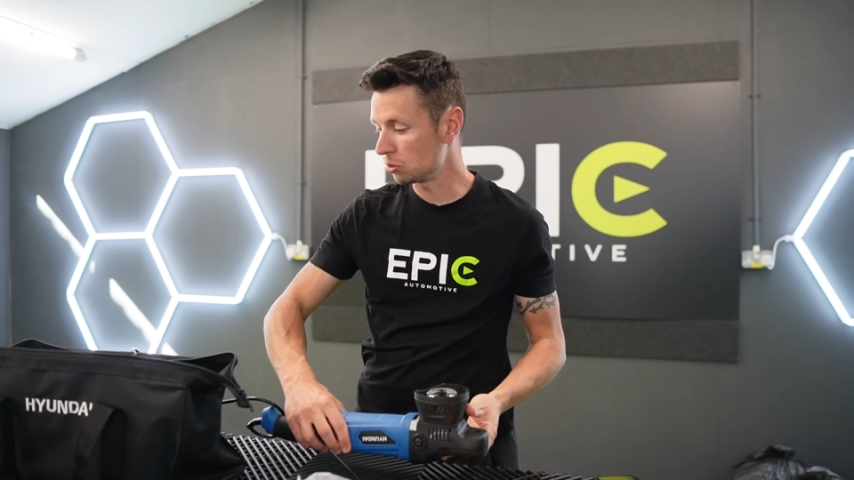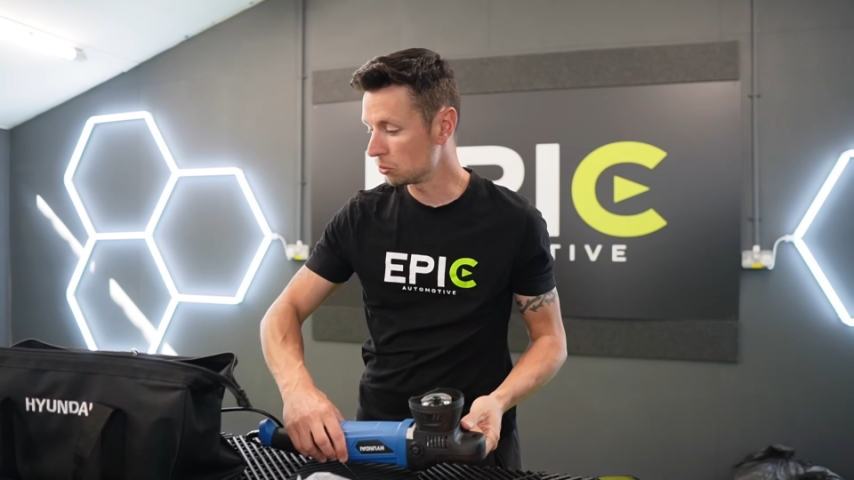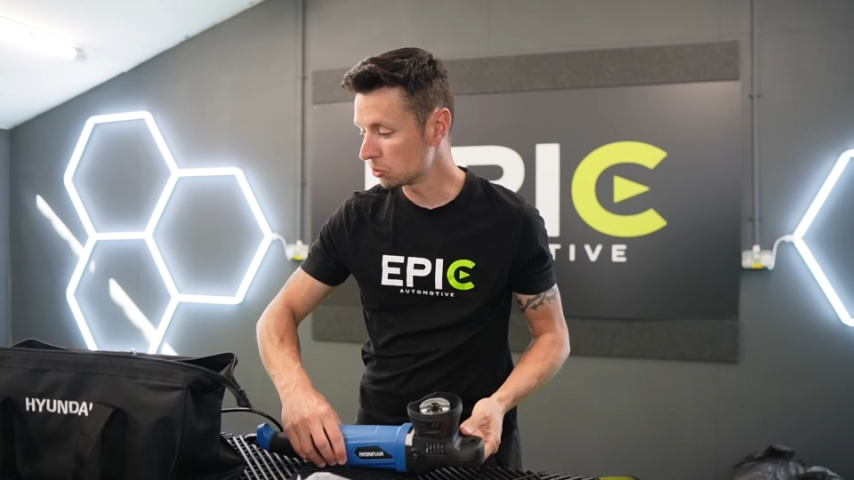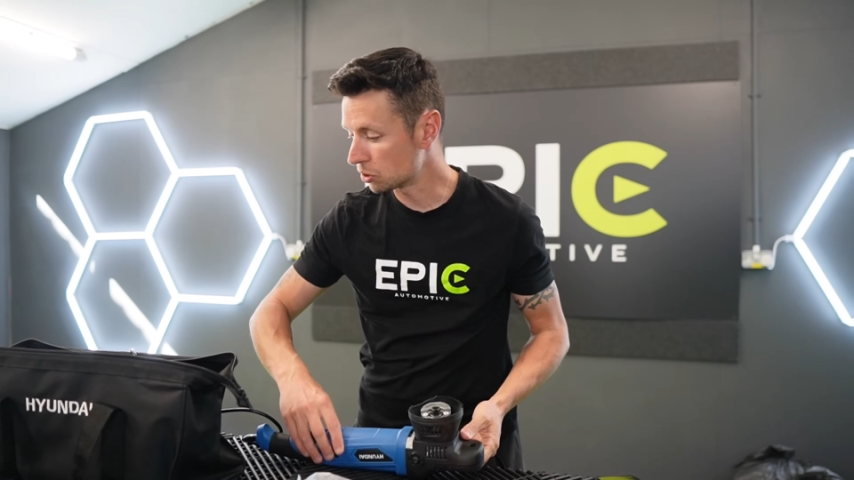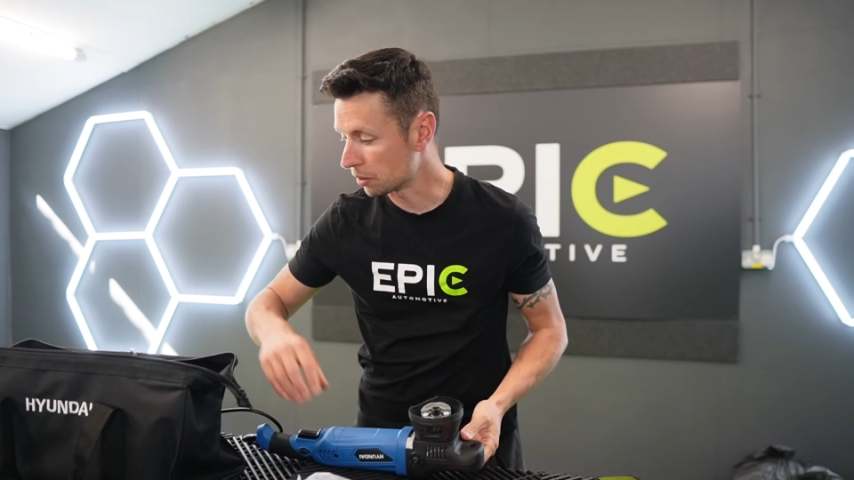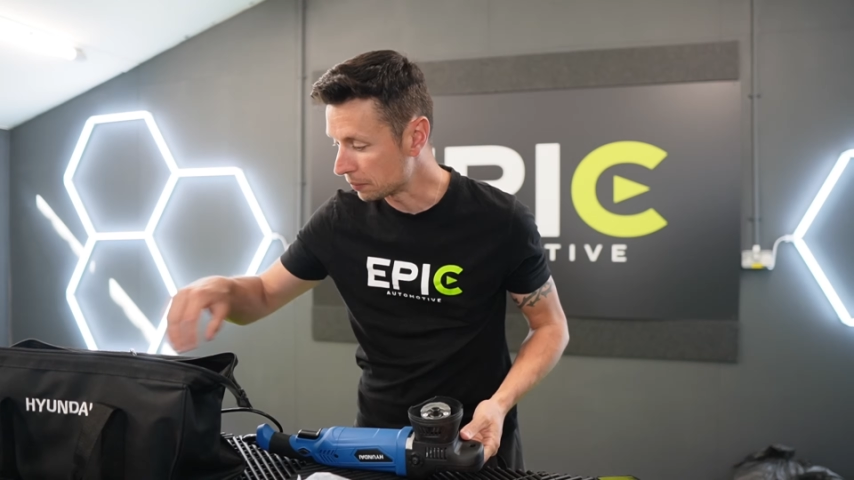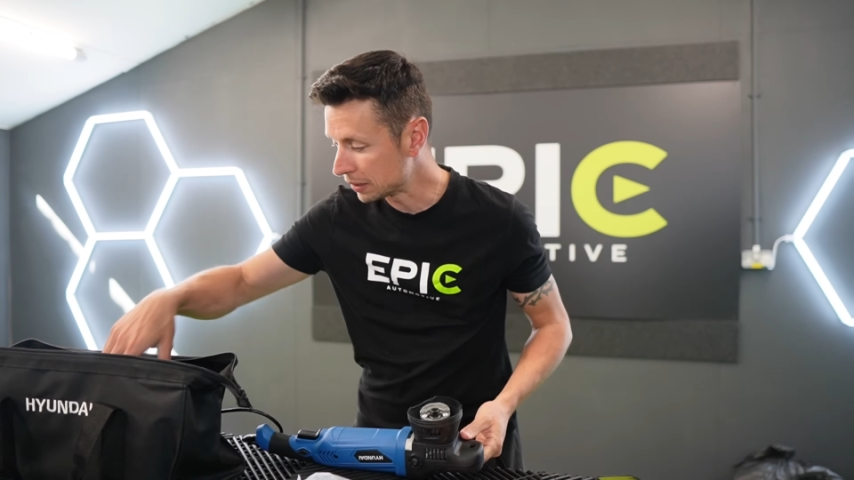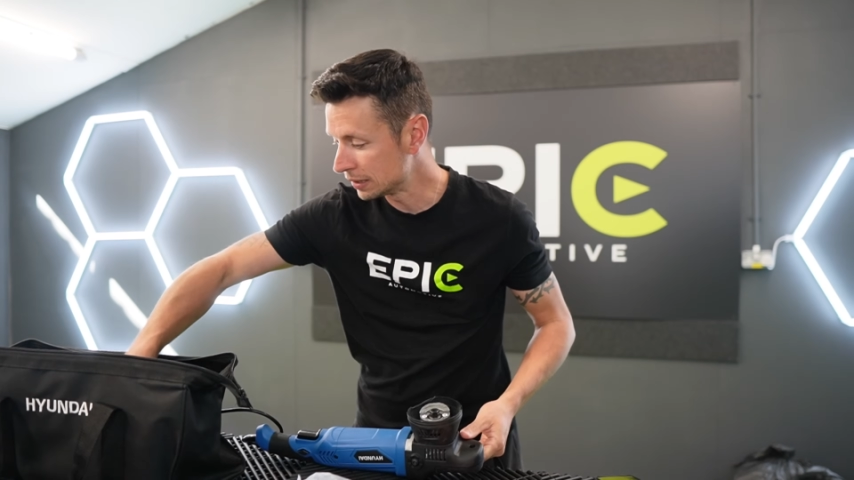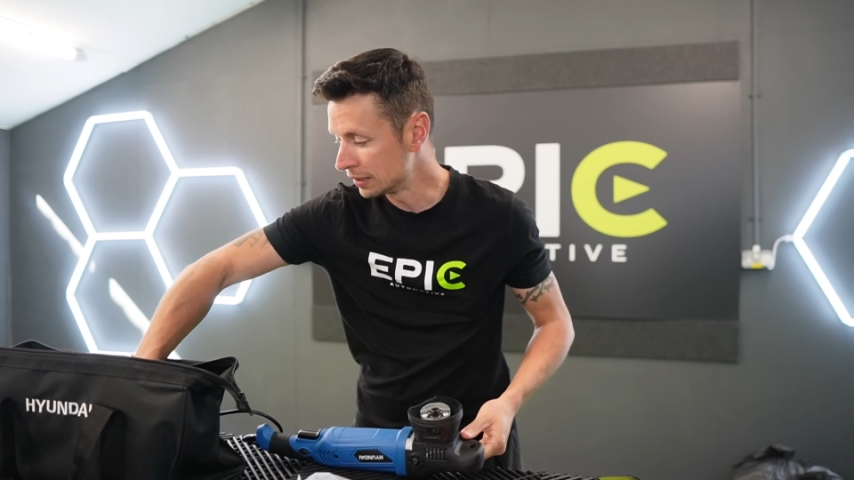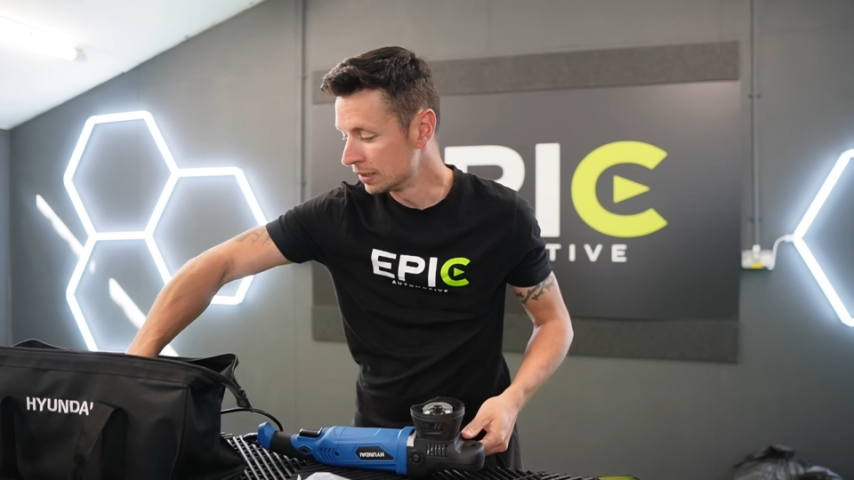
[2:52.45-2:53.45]
awesome.
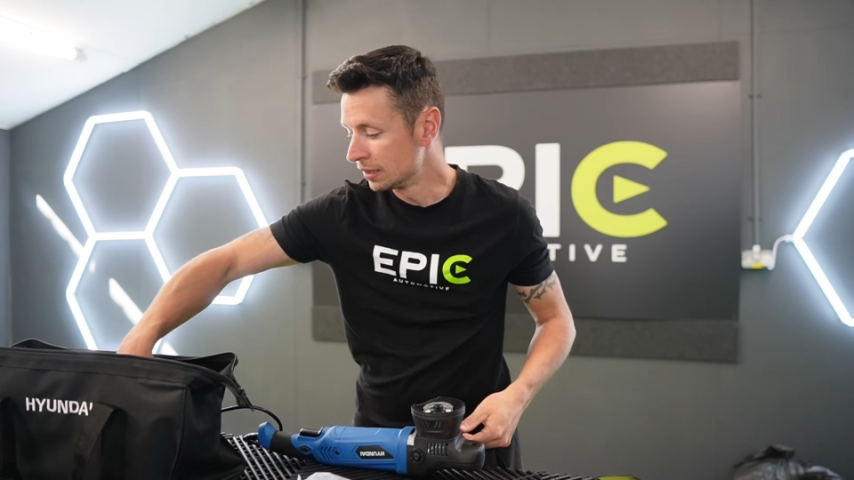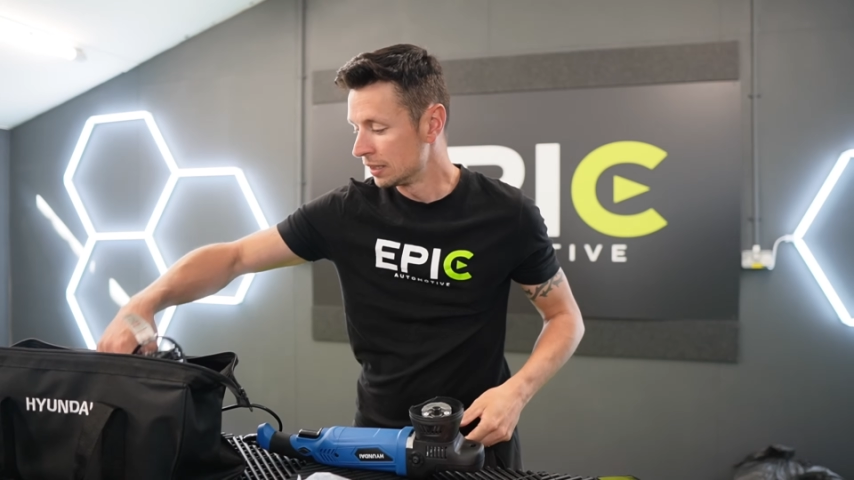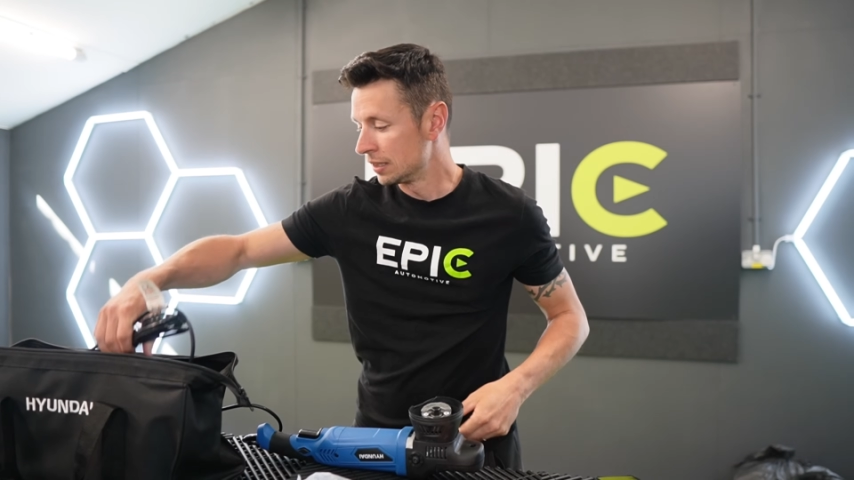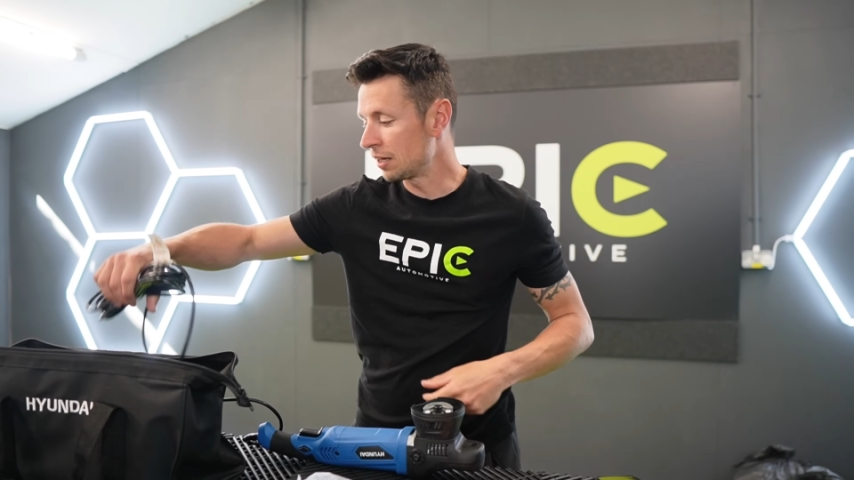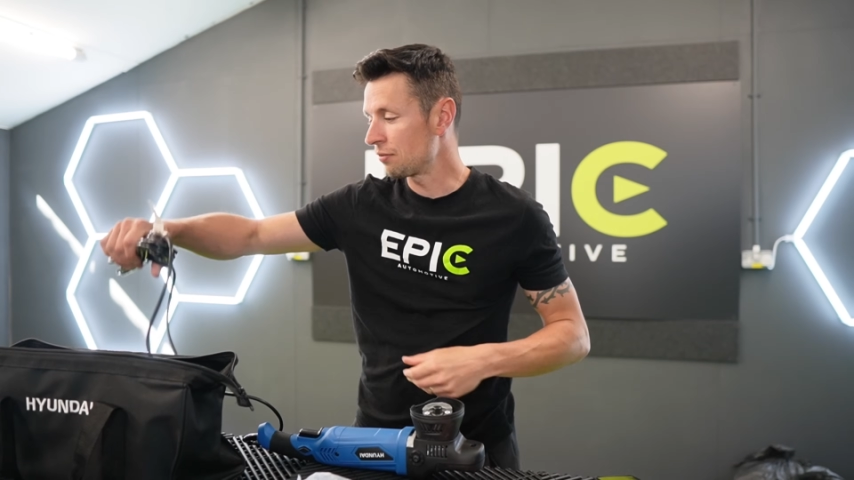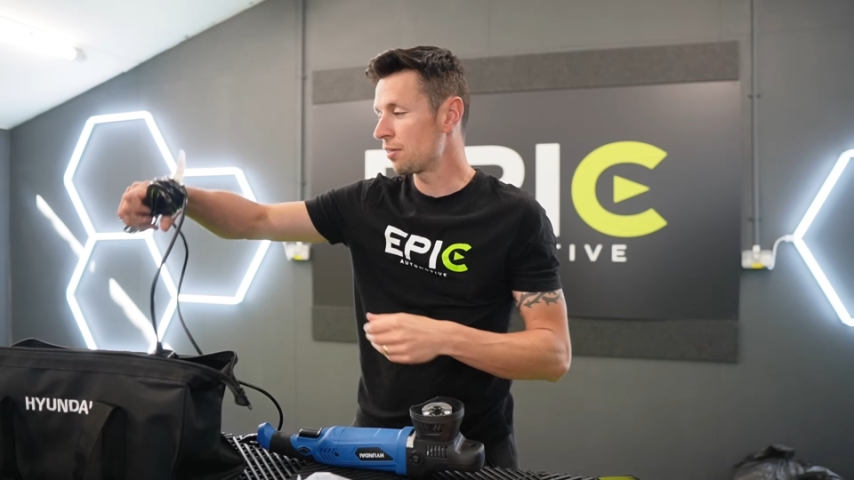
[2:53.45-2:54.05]
Another